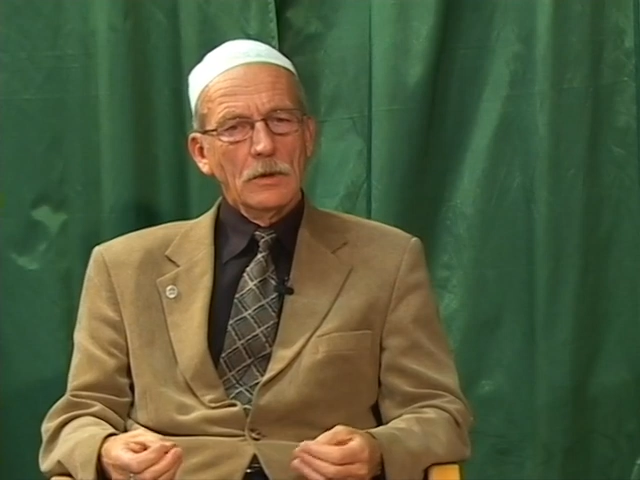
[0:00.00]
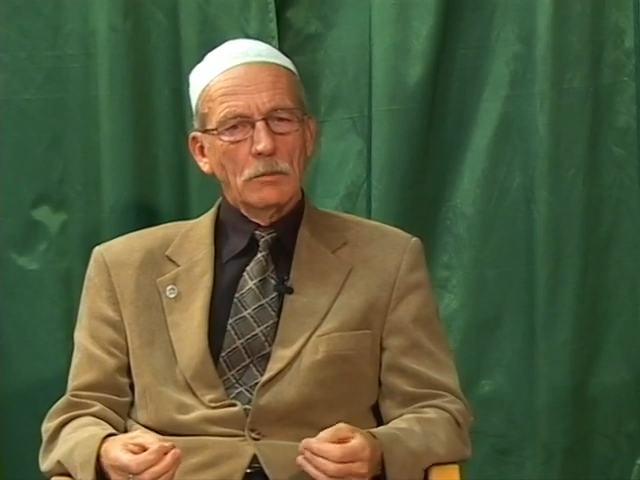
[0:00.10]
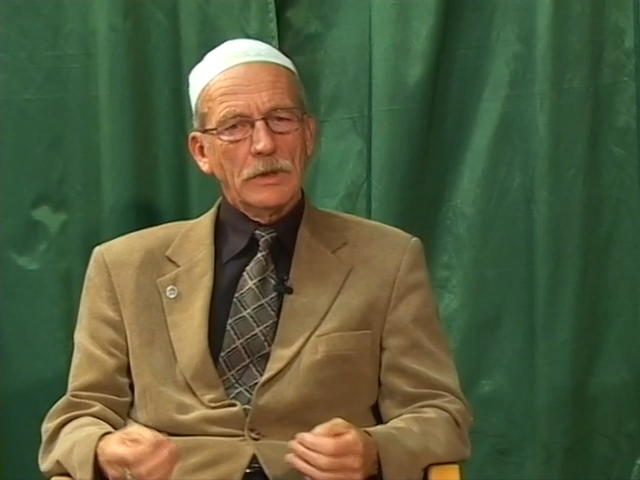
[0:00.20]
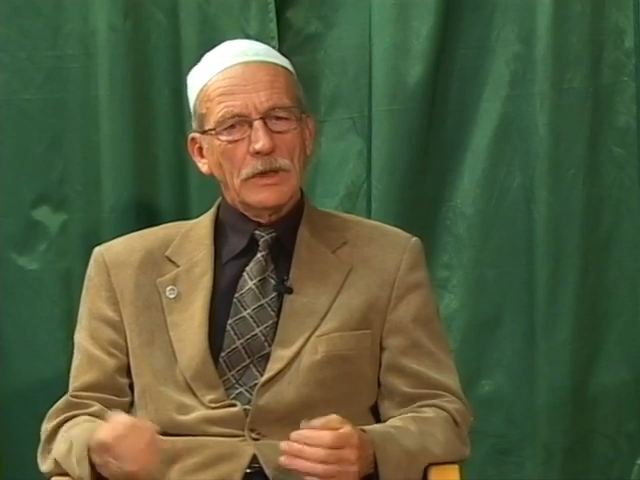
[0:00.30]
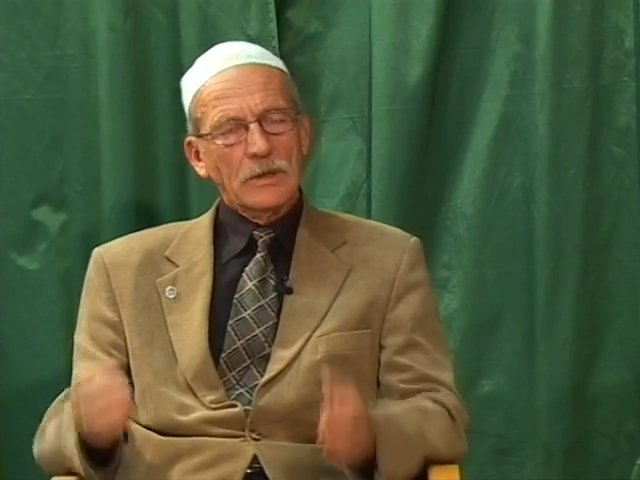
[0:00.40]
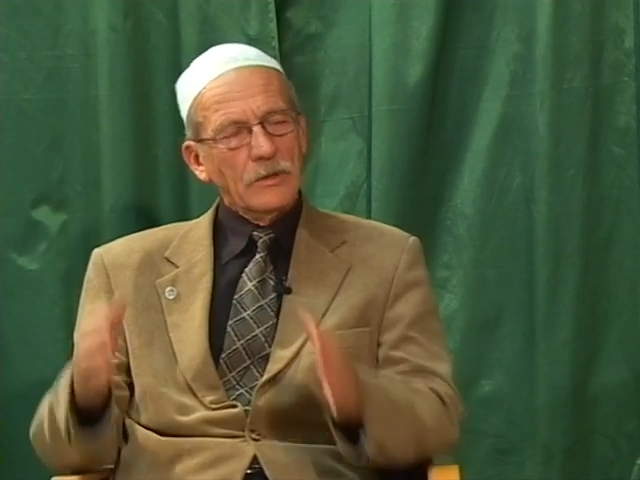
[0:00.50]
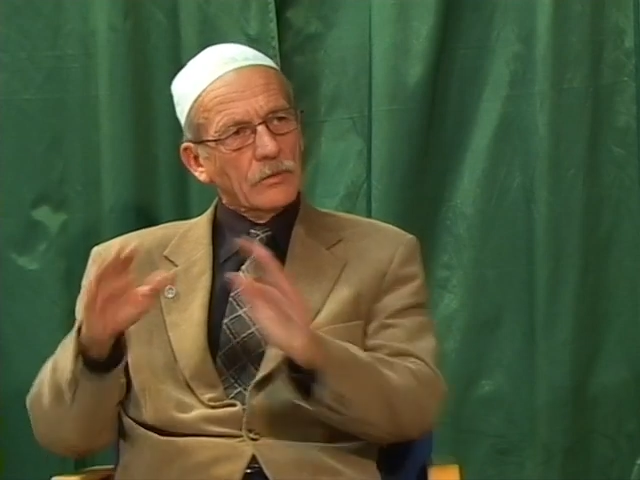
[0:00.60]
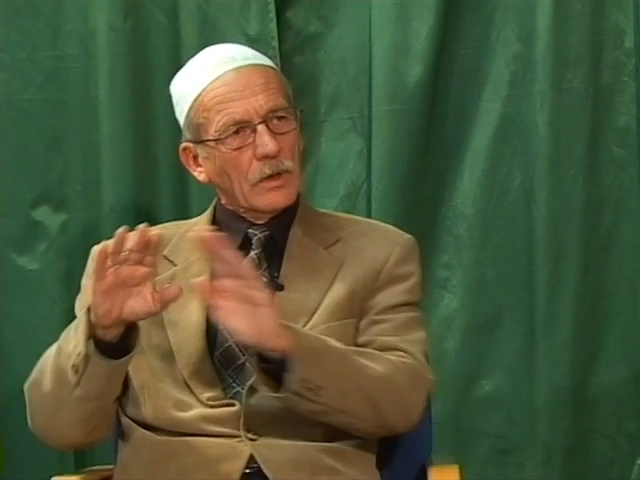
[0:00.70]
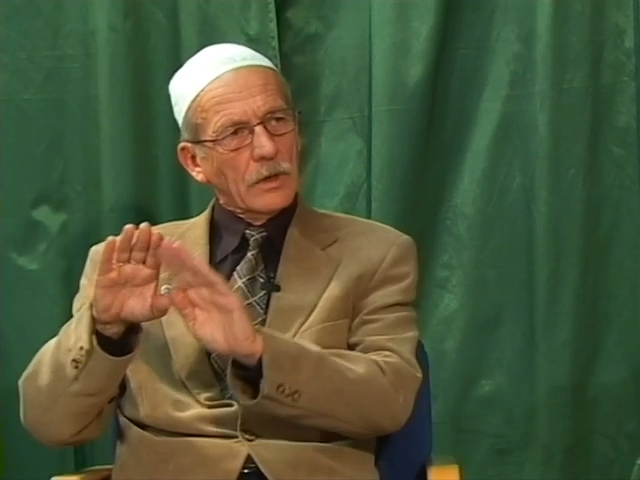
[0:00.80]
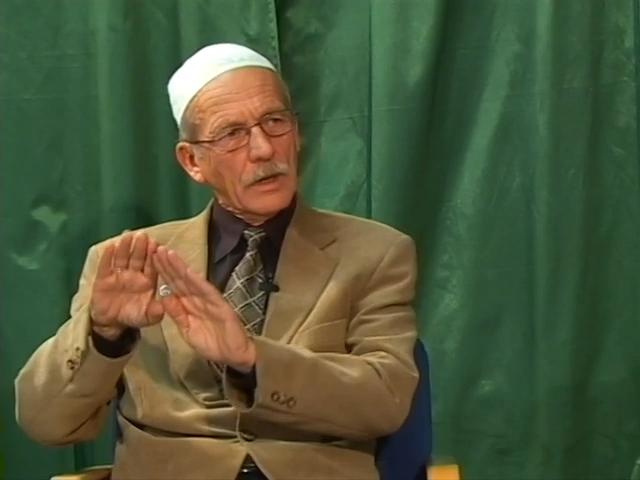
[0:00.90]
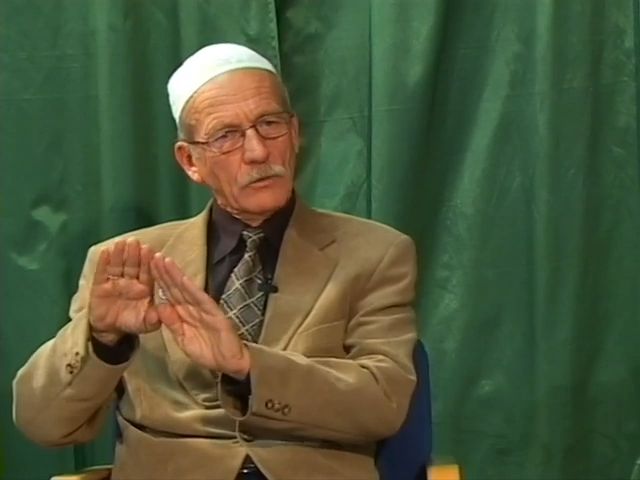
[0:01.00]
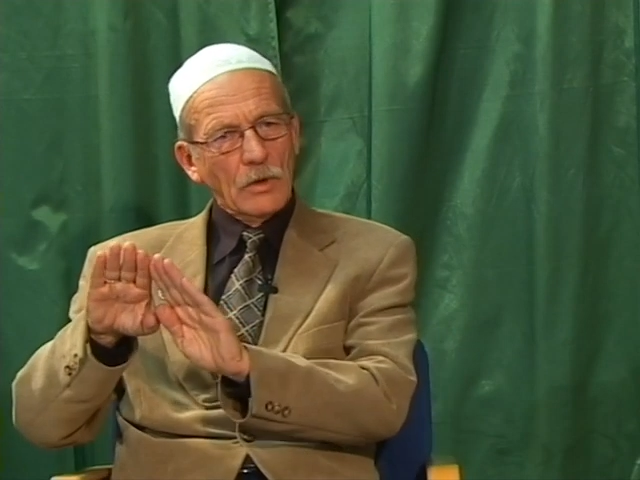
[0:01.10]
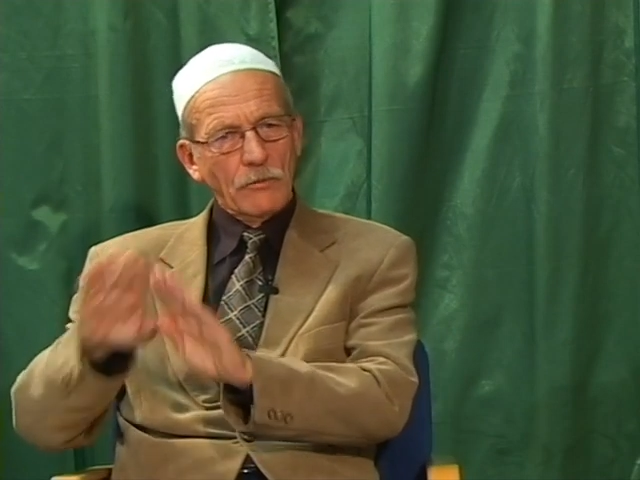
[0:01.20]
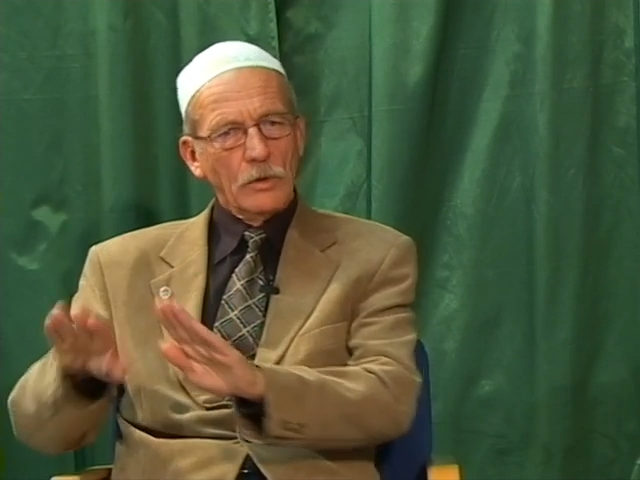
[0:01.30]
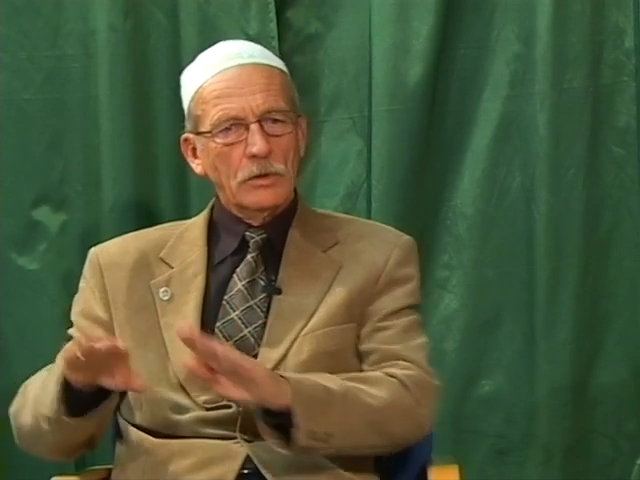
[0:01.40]
but at least I had to
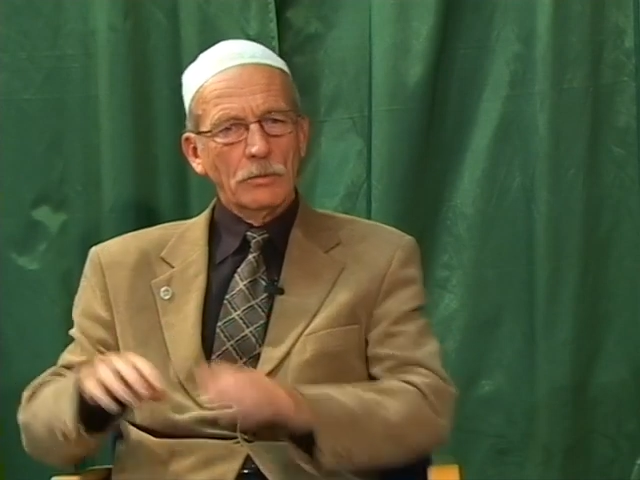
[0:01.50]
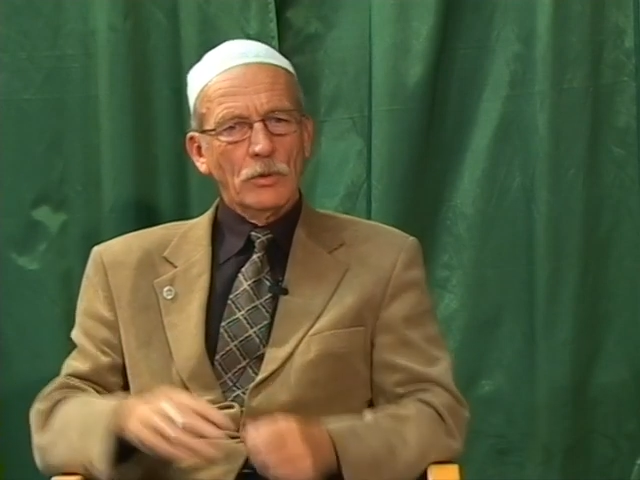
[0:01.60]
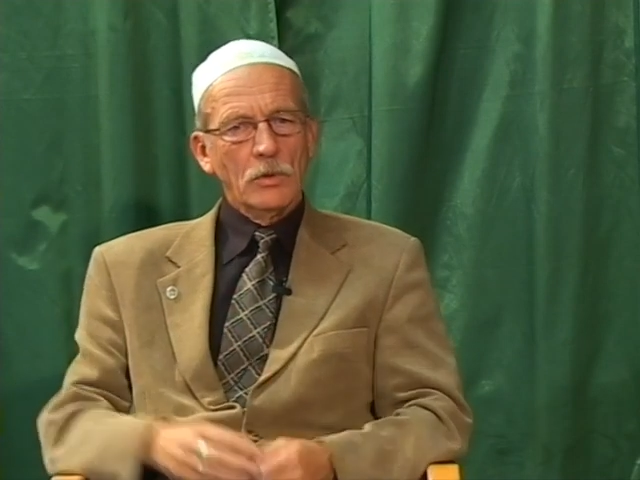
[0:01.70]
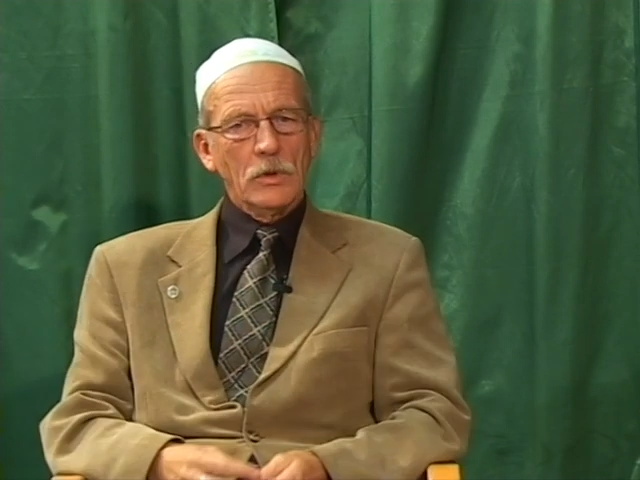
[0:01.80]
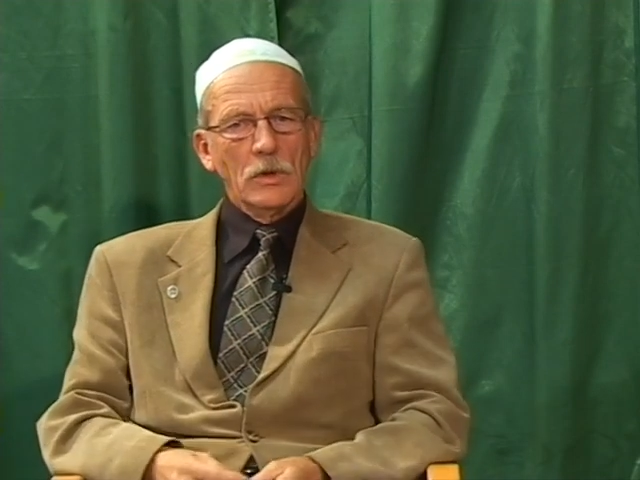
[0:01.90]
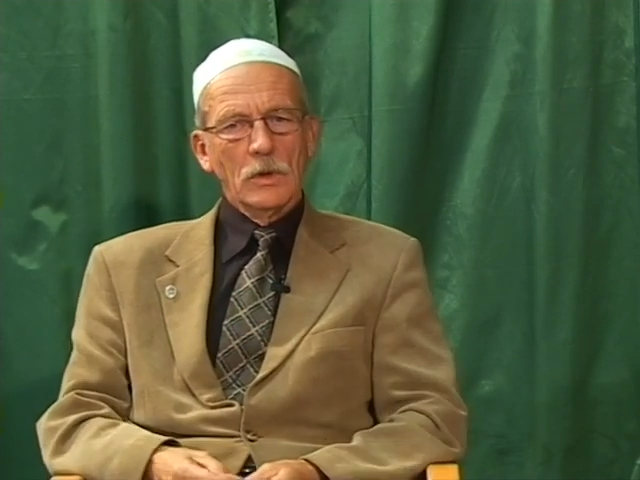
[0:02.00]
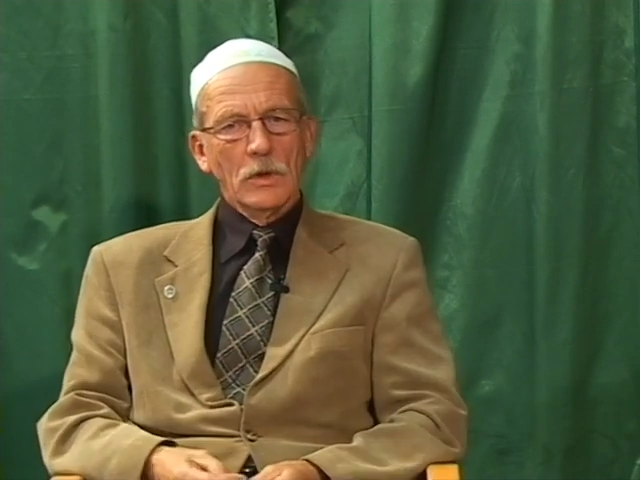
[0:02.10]
avoid the pork.